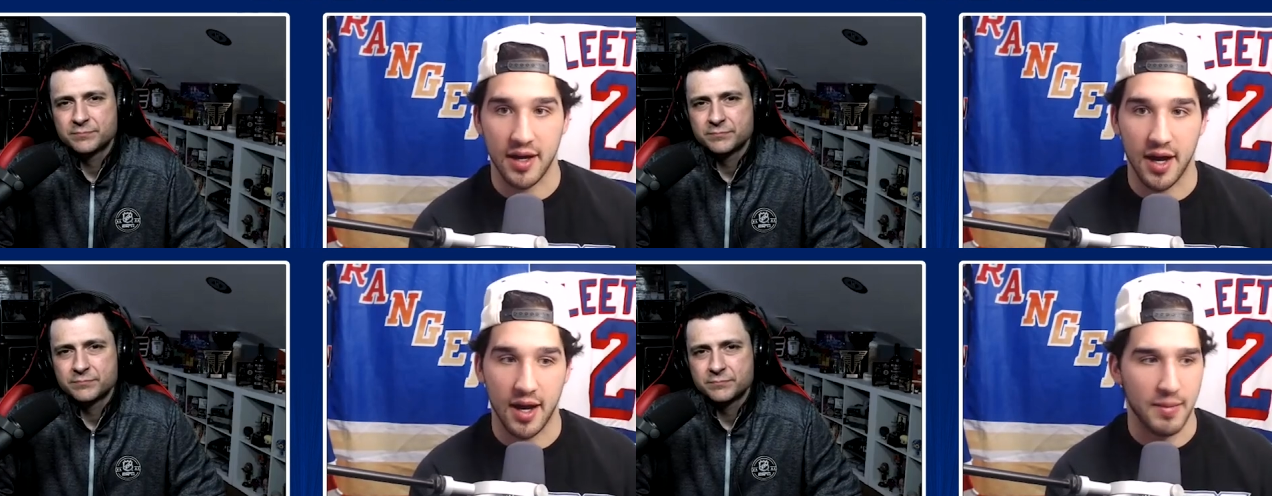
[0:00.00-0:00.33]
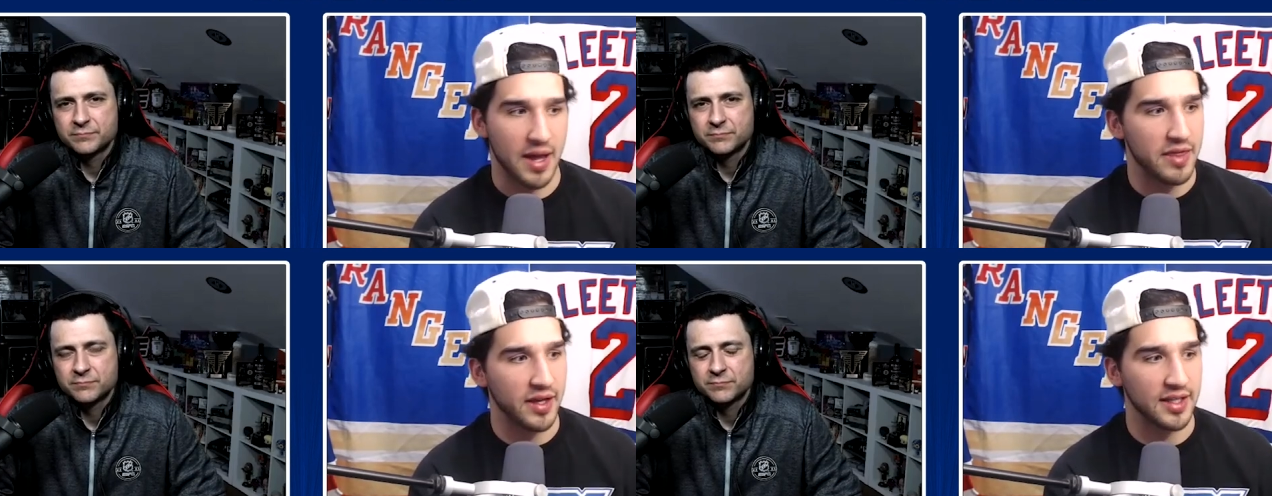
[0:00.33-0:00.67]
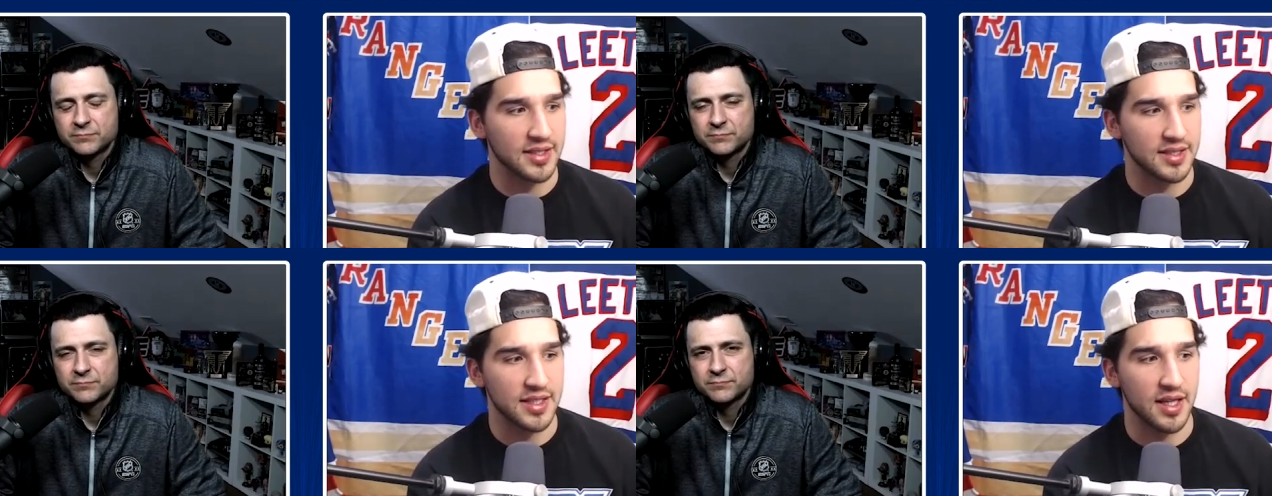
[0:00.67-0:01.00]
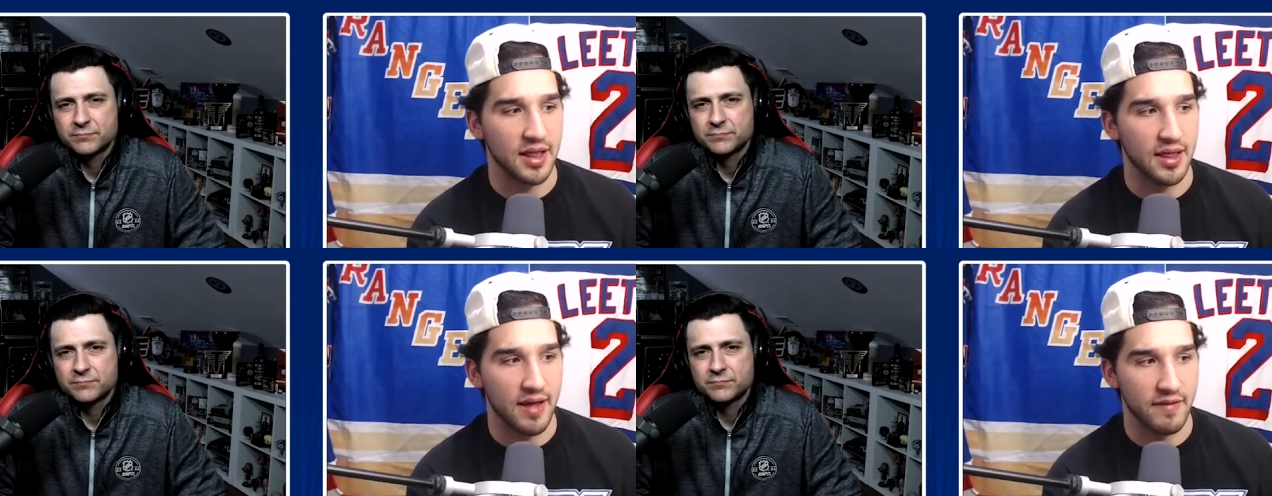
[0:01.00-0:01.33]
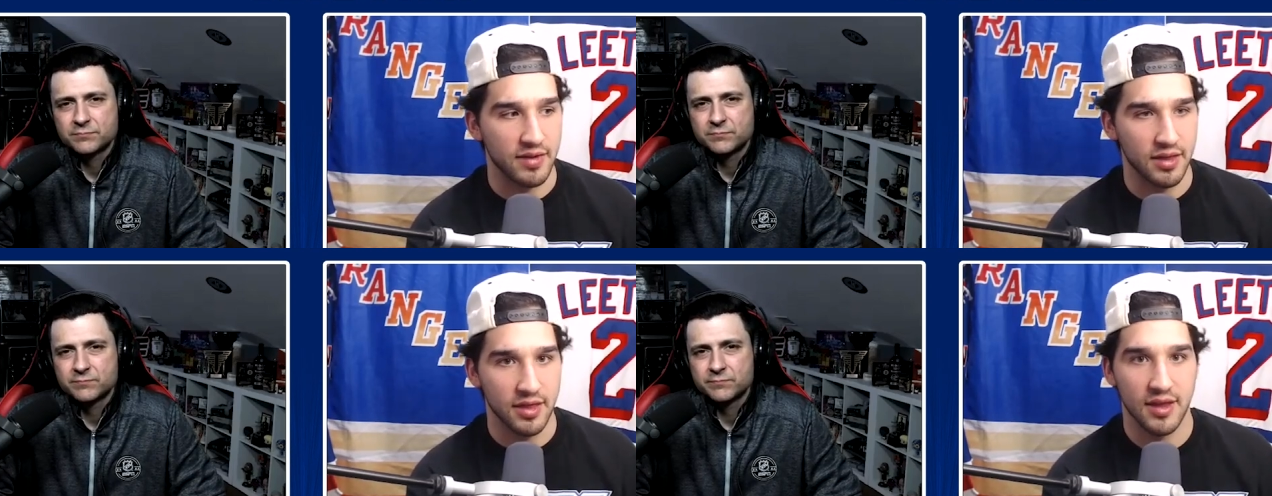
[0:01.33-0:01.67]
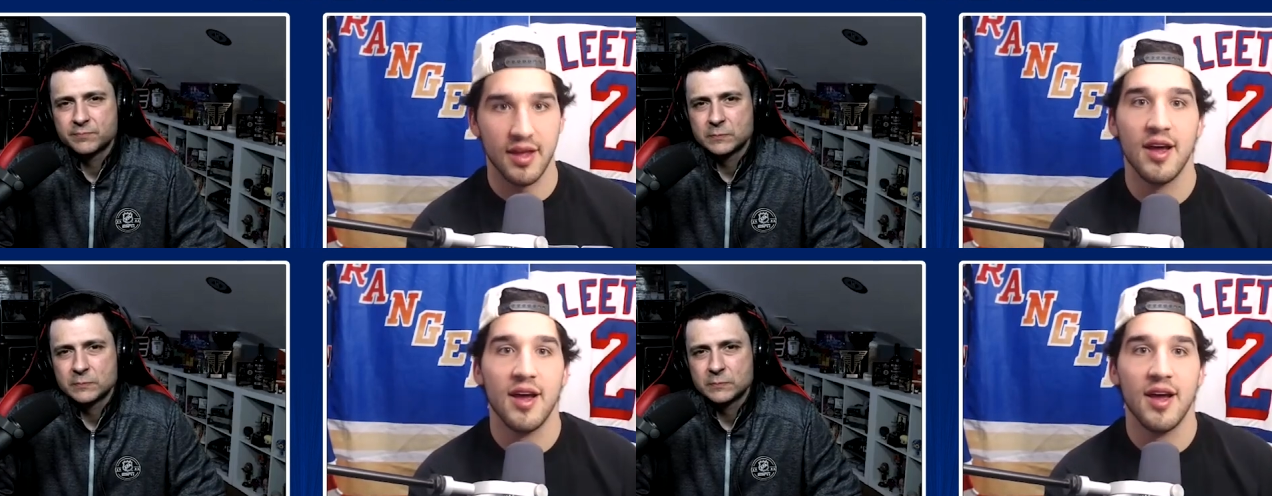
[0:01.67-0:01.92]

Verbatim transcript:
Speaker 1: Um, I think it's the 11th.